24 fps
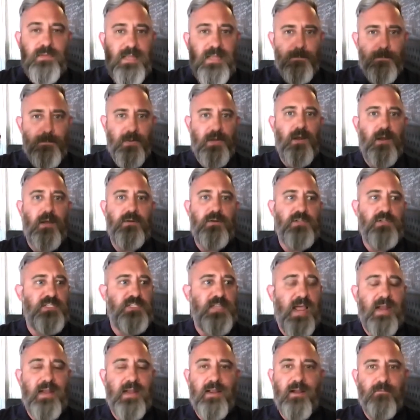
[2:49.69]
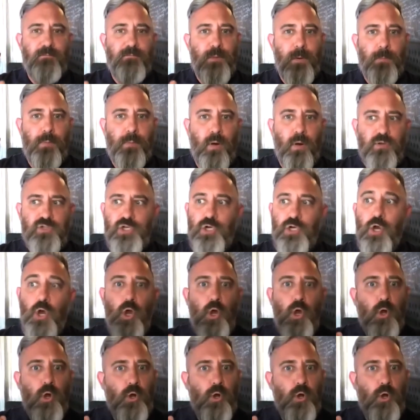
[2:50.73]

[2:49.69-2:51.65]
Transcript: leap in understanding of propulsion.